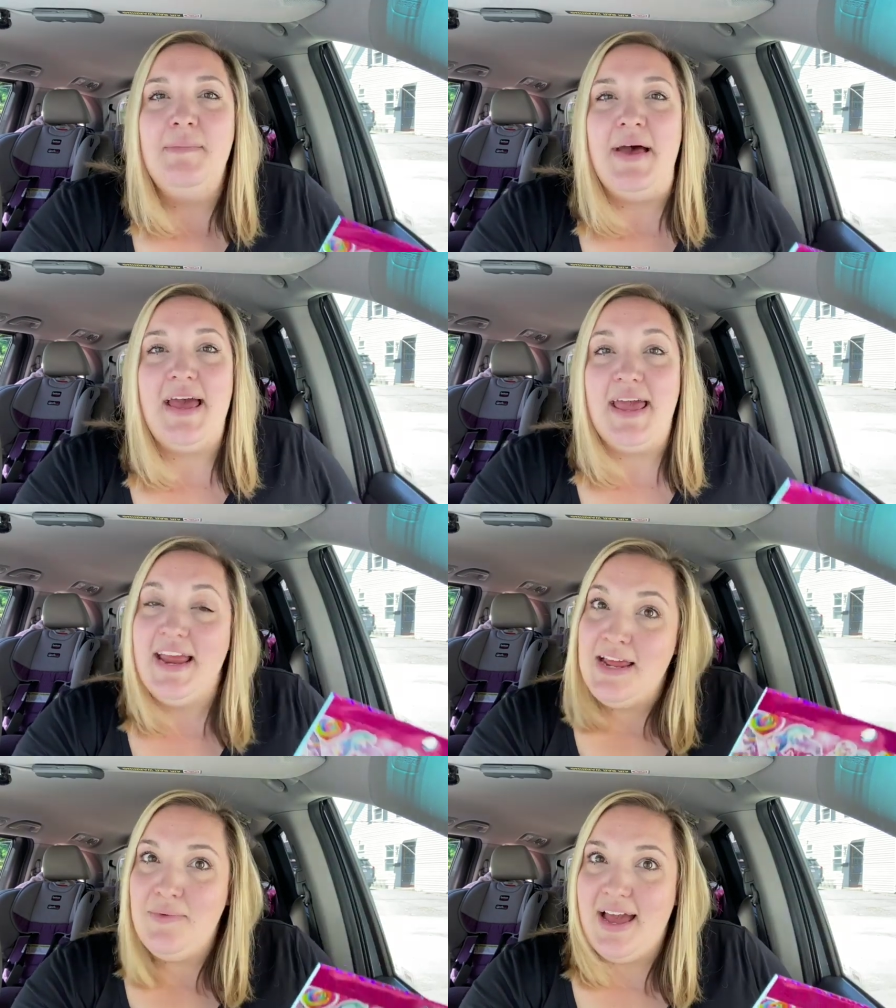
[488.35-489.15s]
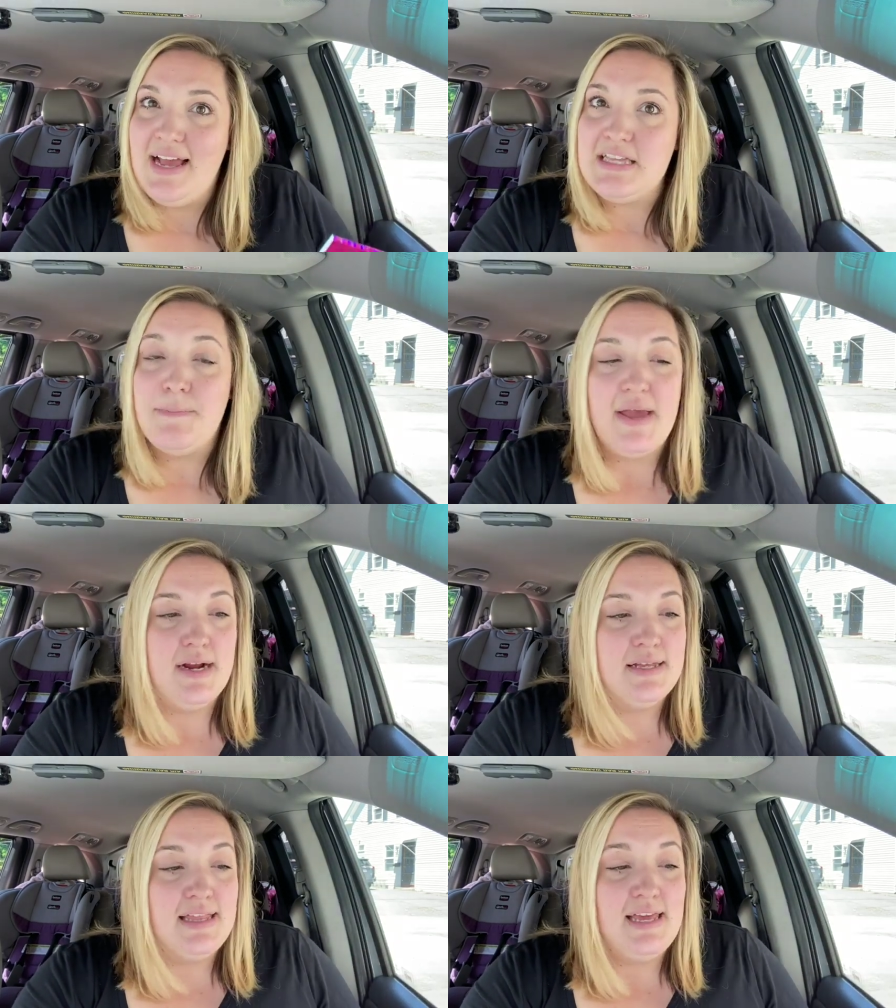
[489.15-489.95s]
but anyways,
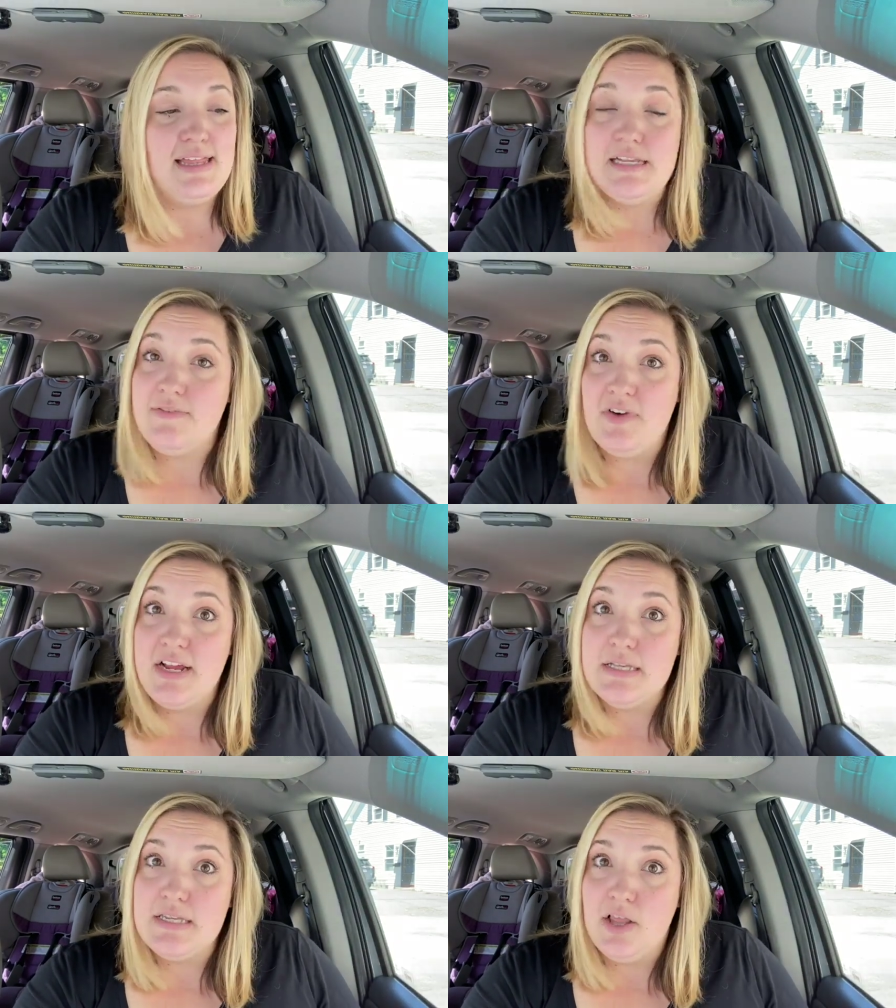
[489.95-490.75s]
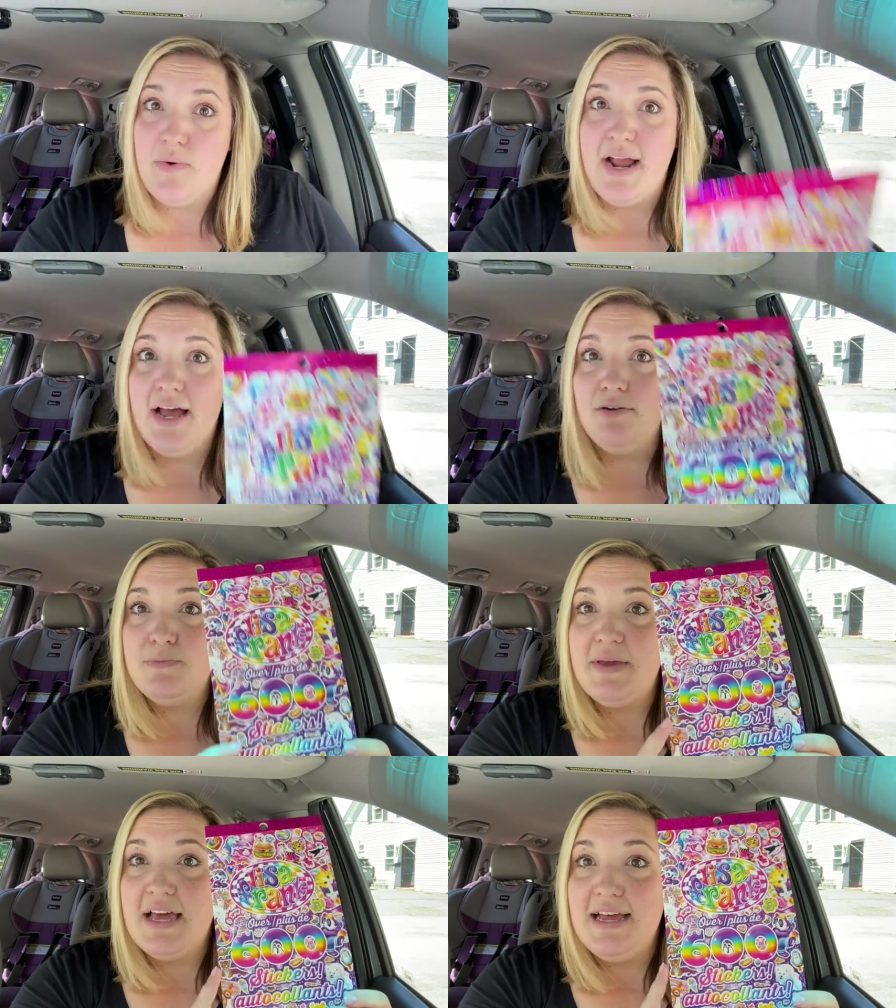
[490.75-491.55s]
apparently Lisa Frank is still
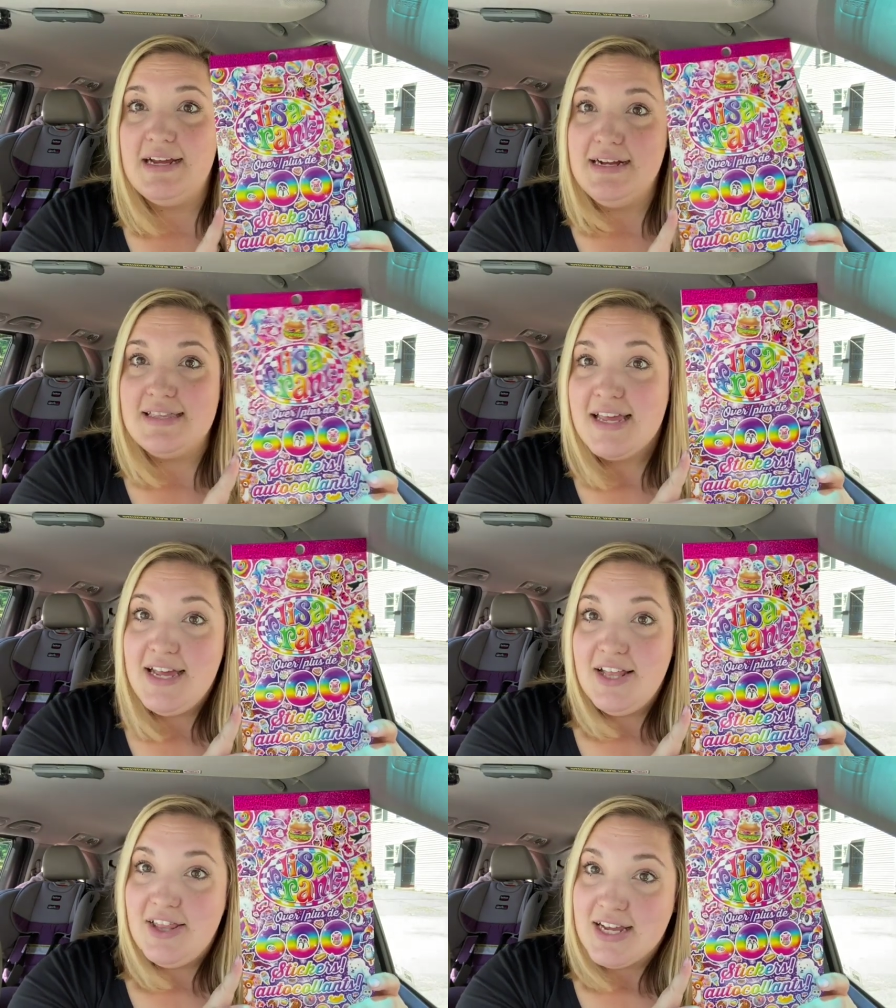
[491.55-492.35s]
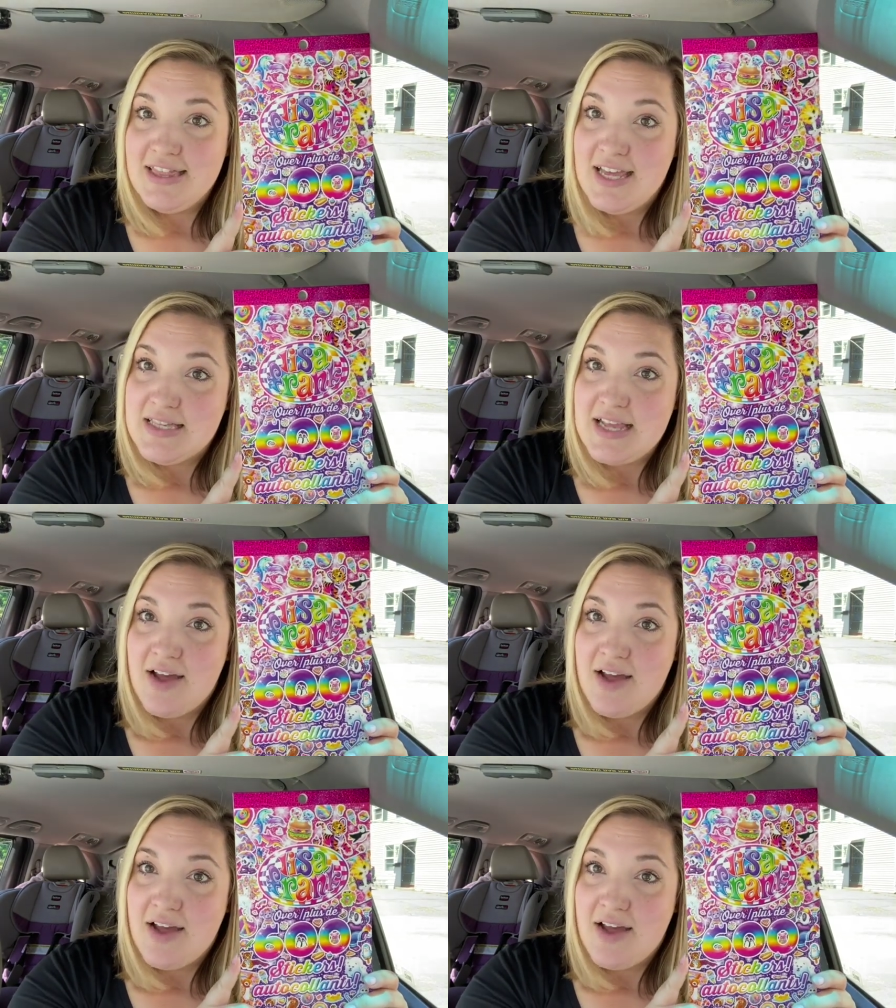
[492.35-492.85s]
around because look at this.